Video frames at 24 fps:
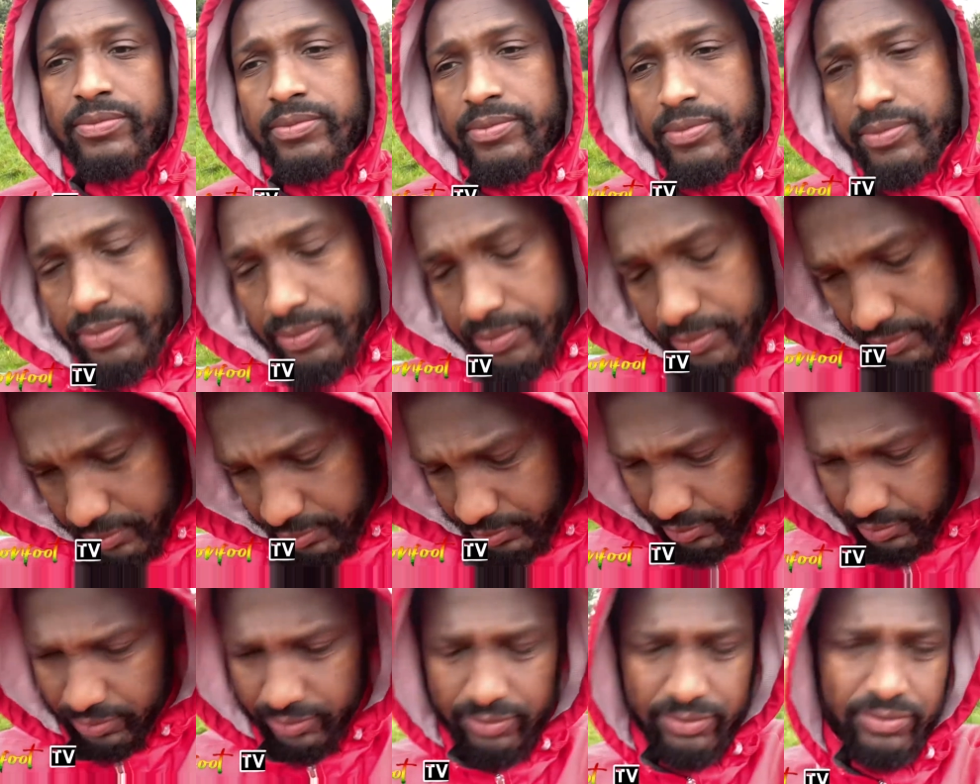
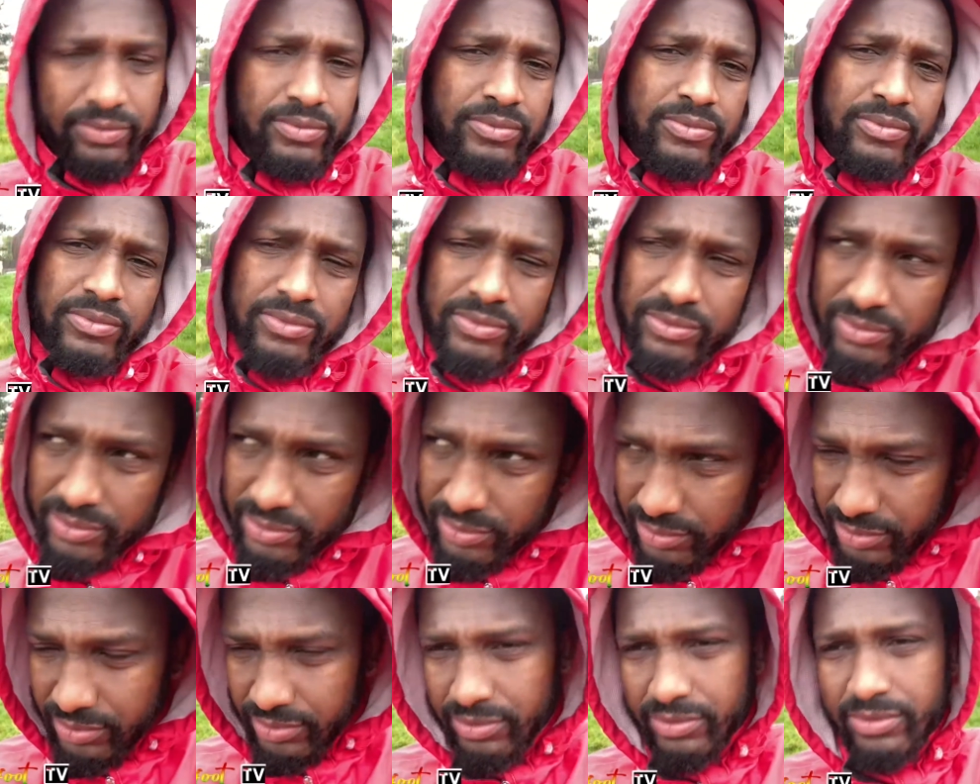
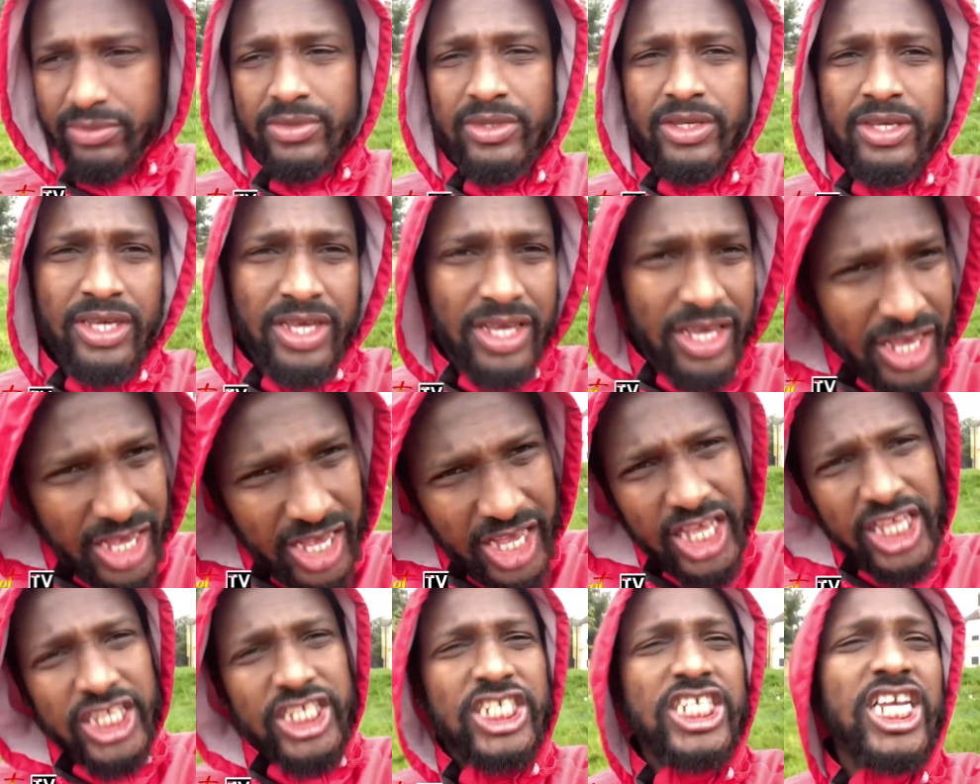Chilling on a
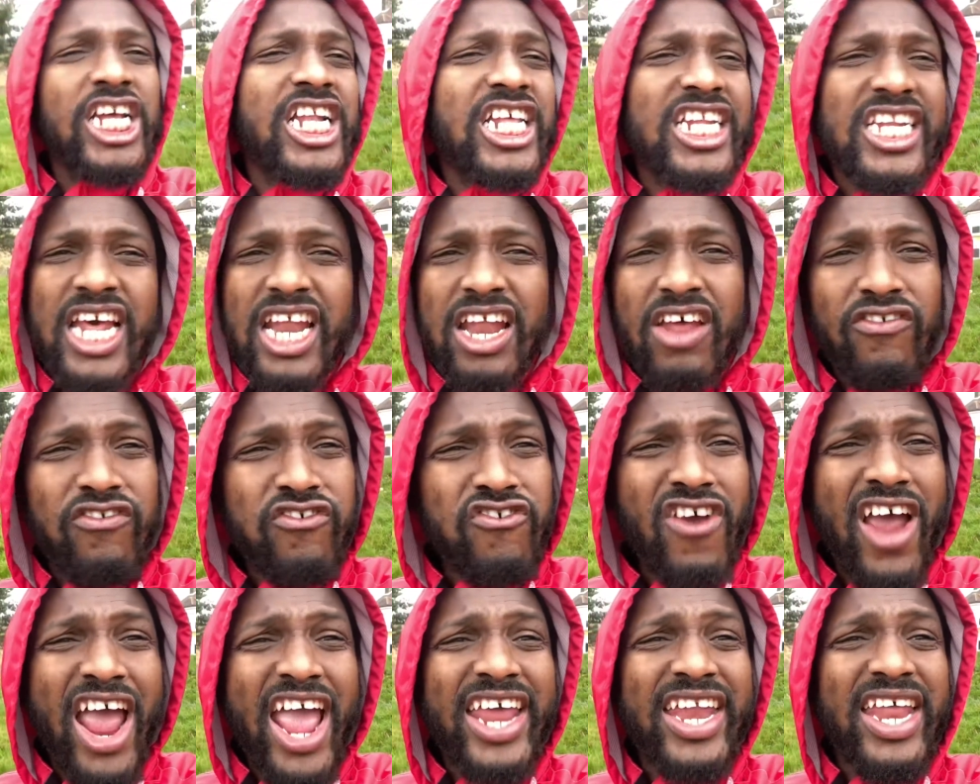Friday. Chilling on a
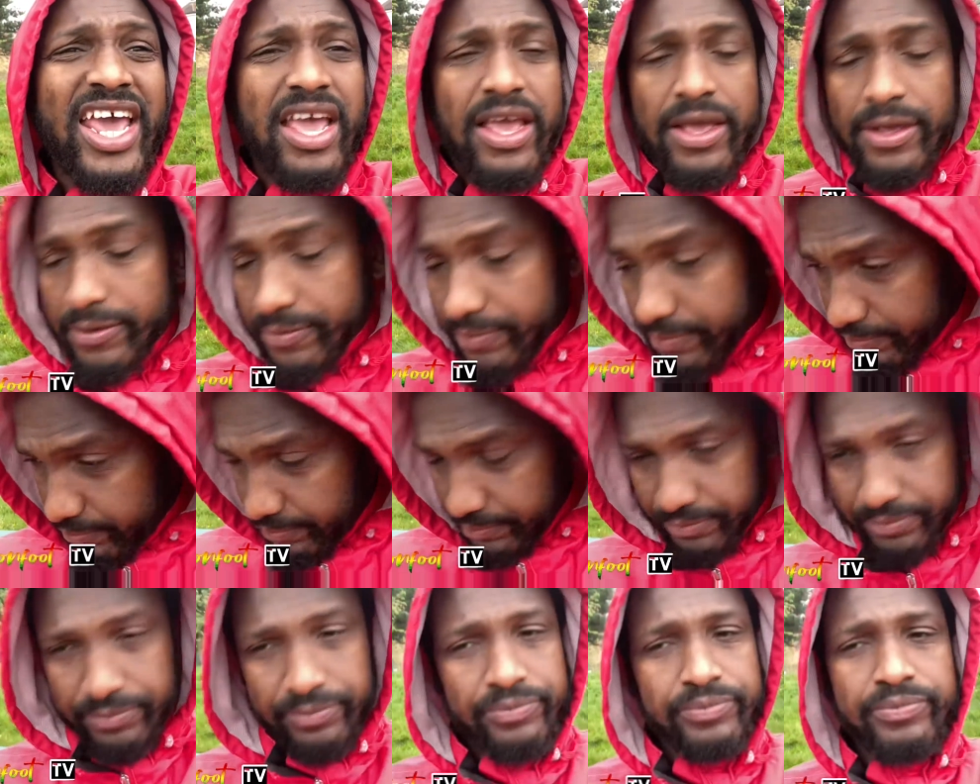Friday. I
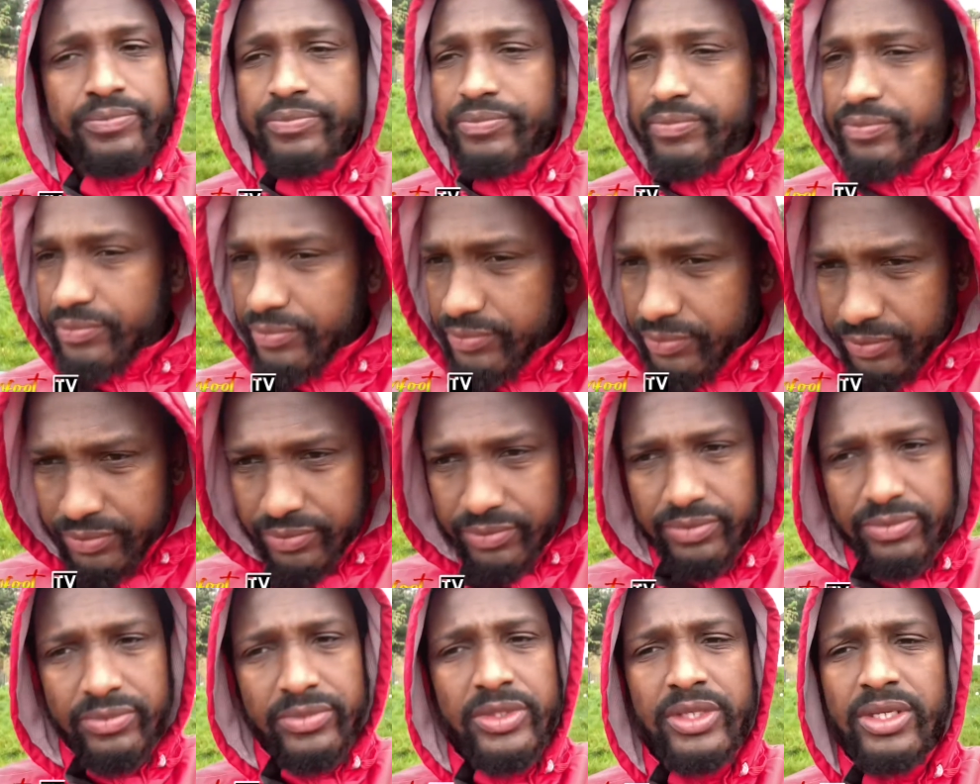play some
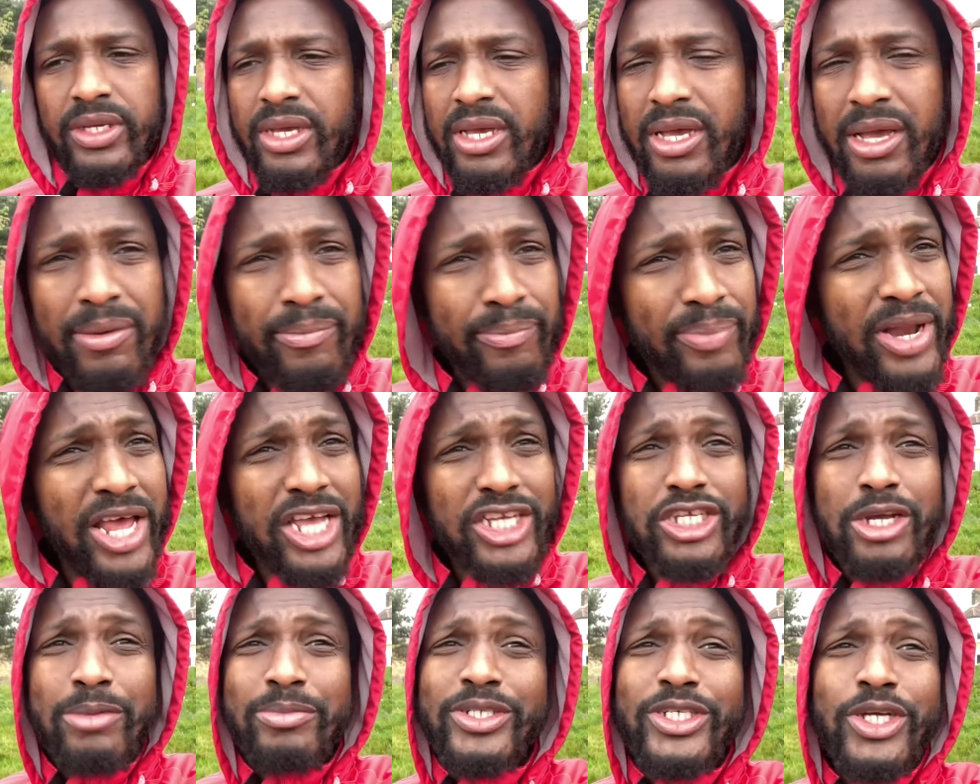shows on Saturday. Play
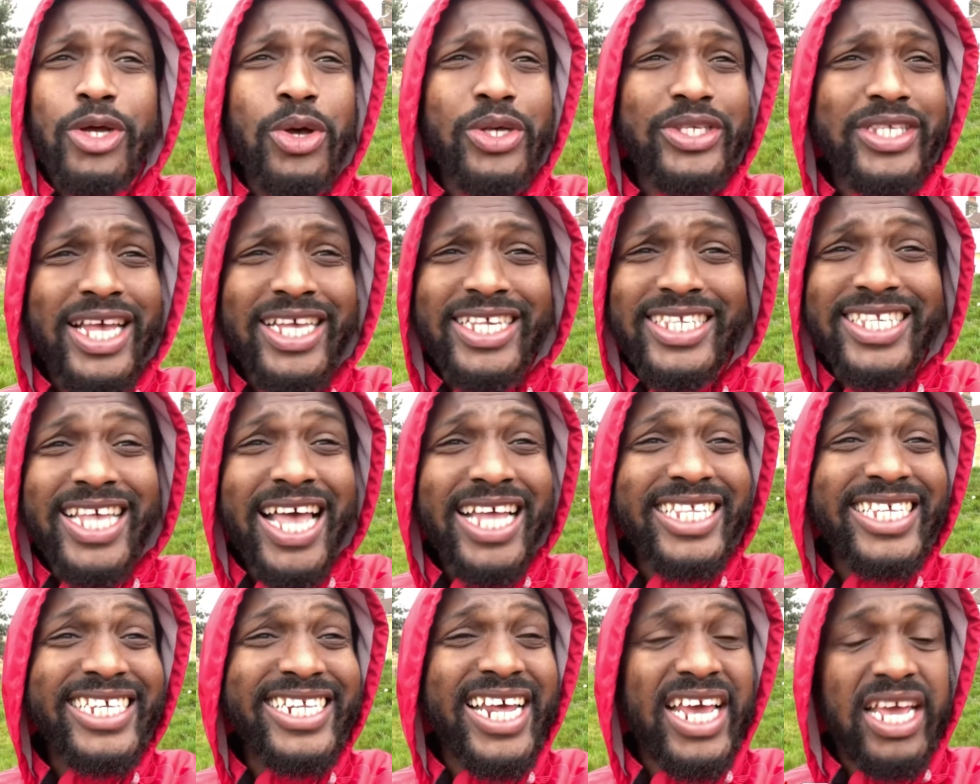some shows on
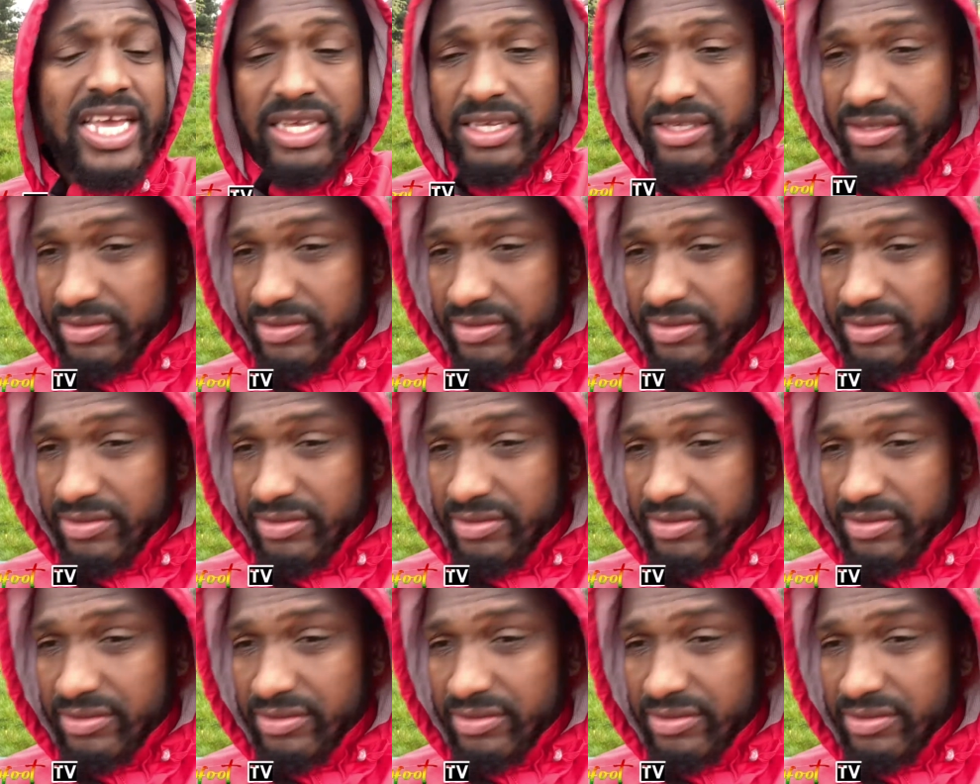Saturday.